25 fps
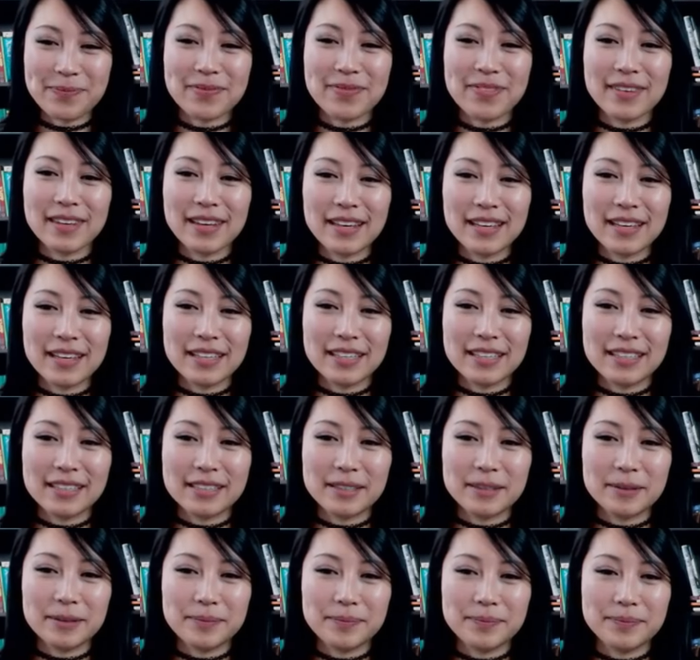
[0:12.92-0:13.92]

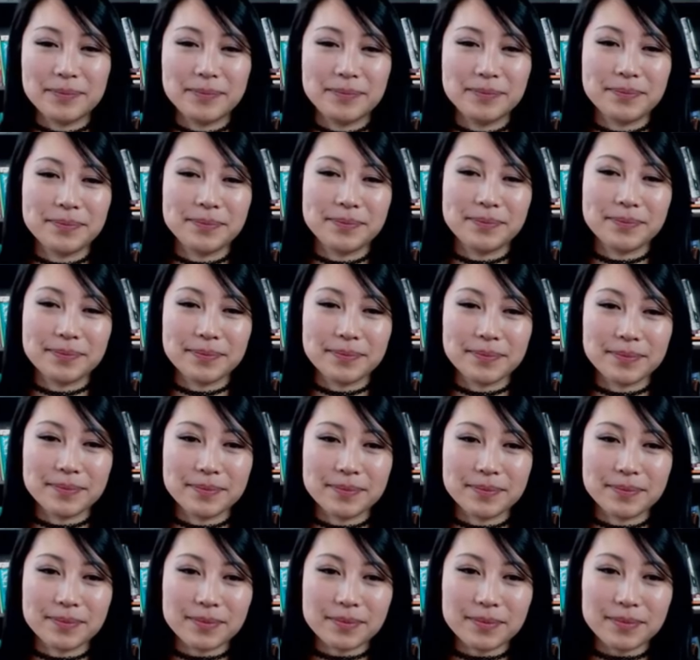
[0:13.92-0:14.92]

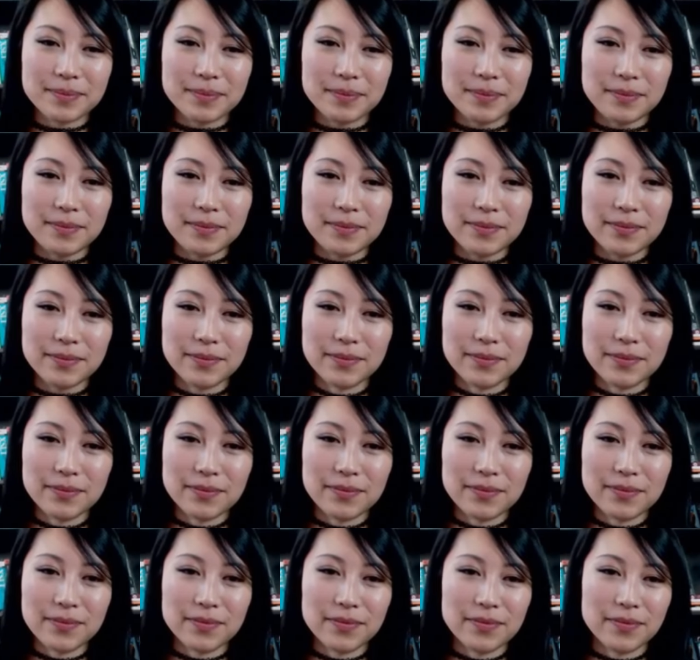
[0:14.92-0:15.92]

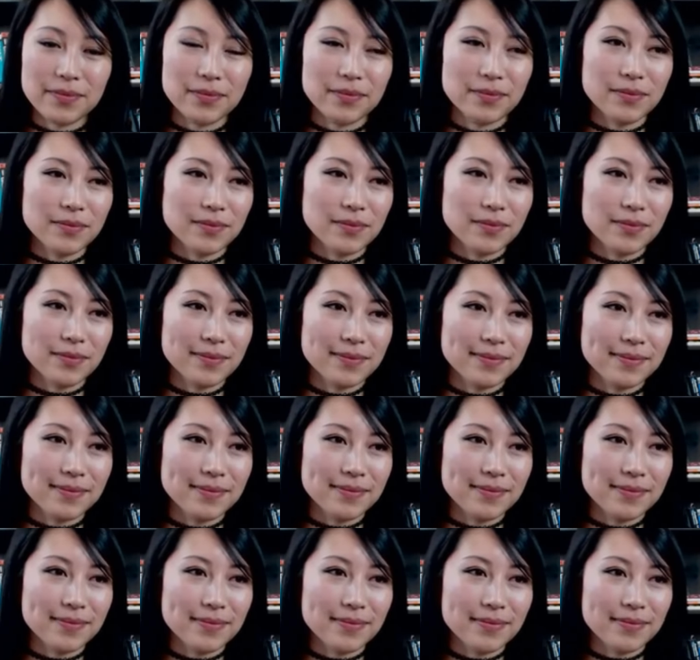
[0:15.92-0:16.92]

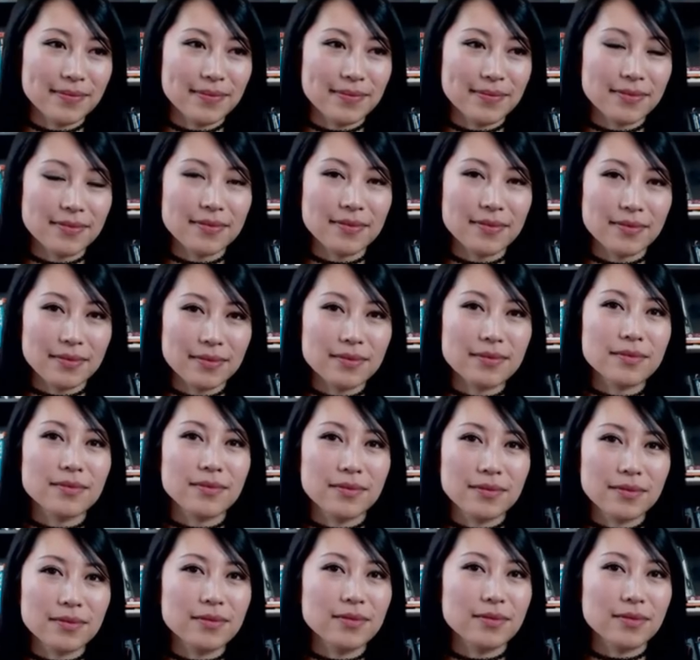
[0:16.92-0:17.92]

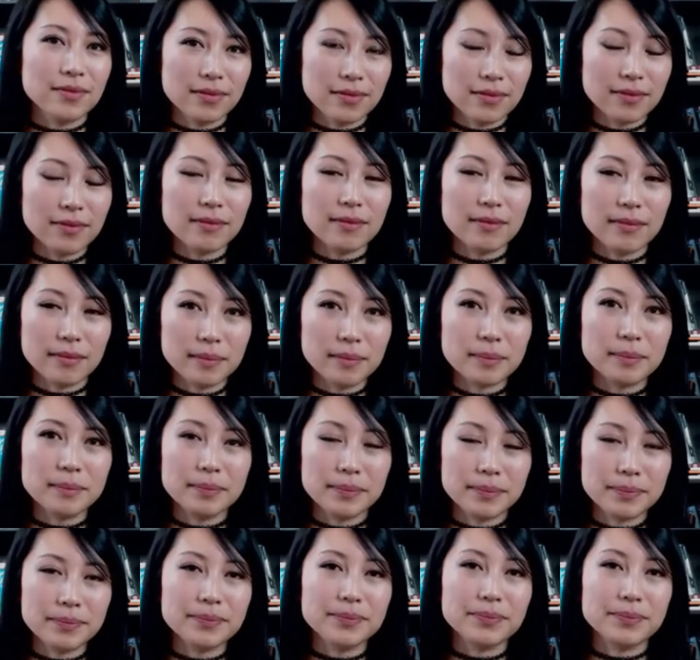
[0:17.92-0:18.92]

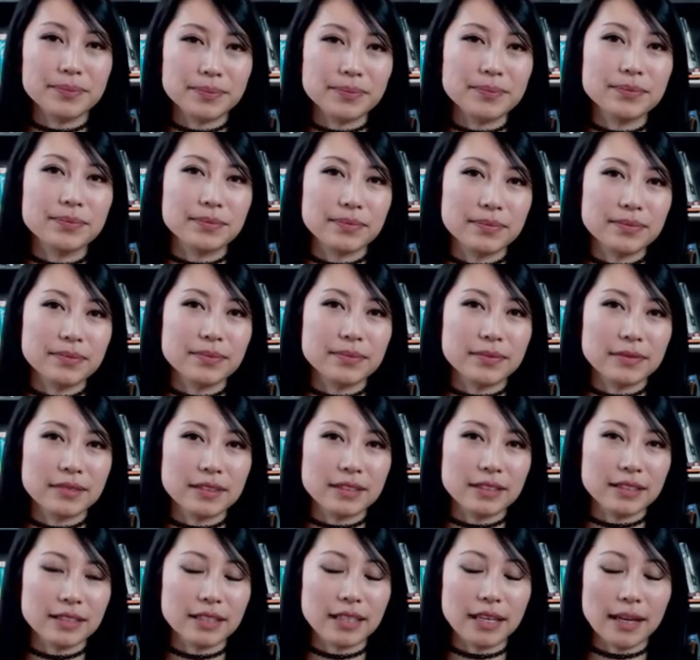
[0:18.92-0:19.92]

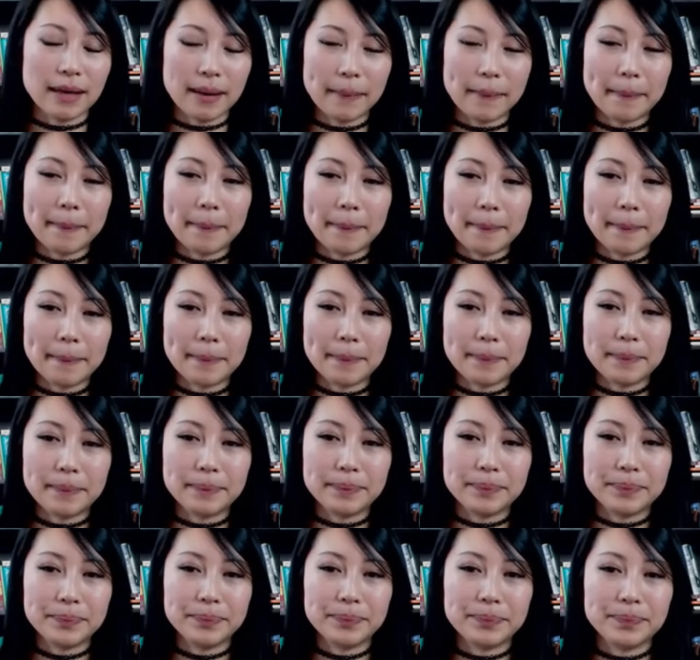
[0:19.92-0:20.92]
[no speech]